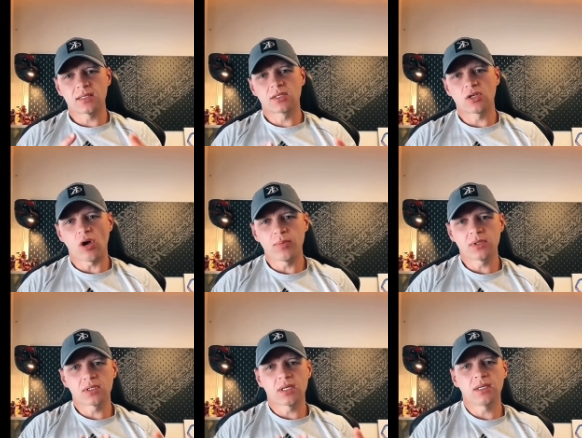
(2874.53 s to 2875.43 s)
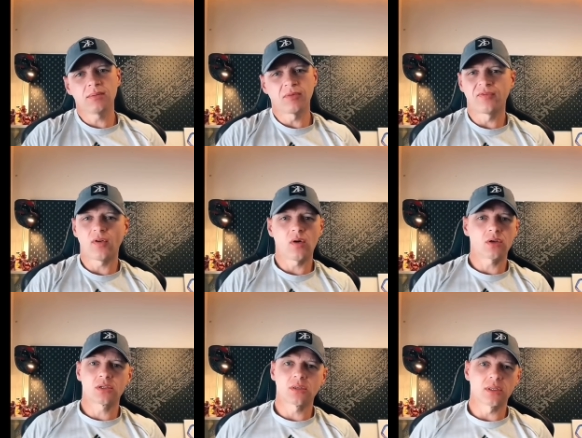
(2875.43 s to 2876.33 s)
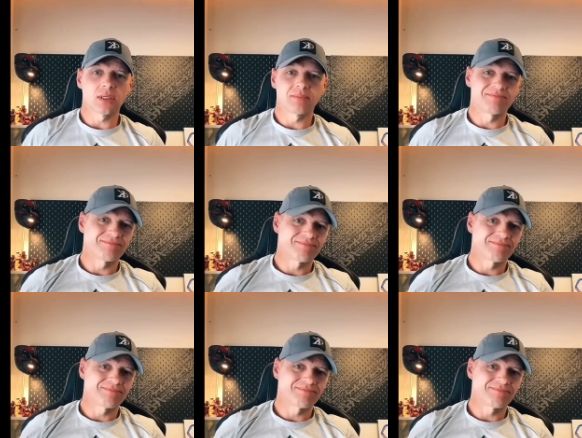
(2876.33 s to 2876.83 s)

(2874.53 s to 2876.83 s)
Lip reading: and topics in it. Unfortunately,